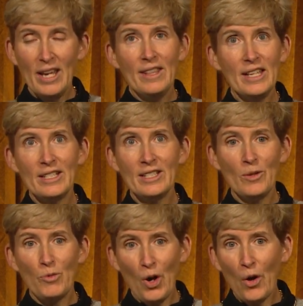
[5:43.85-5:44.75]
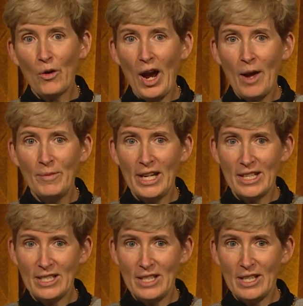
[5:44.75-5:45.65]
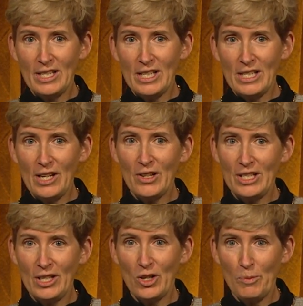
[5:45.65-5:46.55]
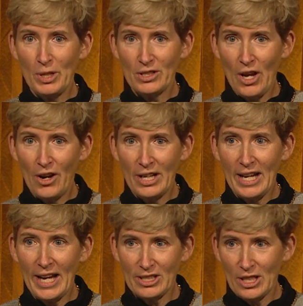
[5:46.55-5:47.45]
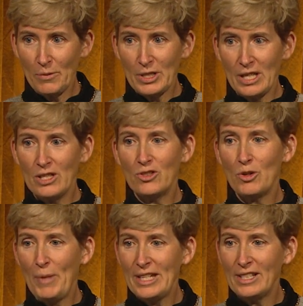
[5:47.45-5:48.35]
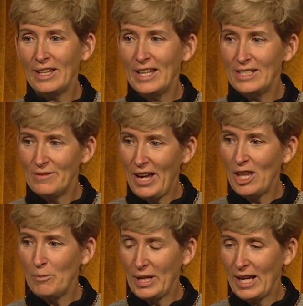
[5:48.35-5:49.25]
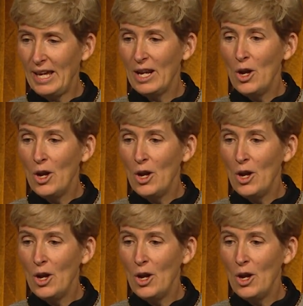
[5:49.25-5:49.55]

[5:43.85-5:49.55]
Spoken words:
This is a program that is near and dear to Bill's heart. He actually was instrumental in developing it.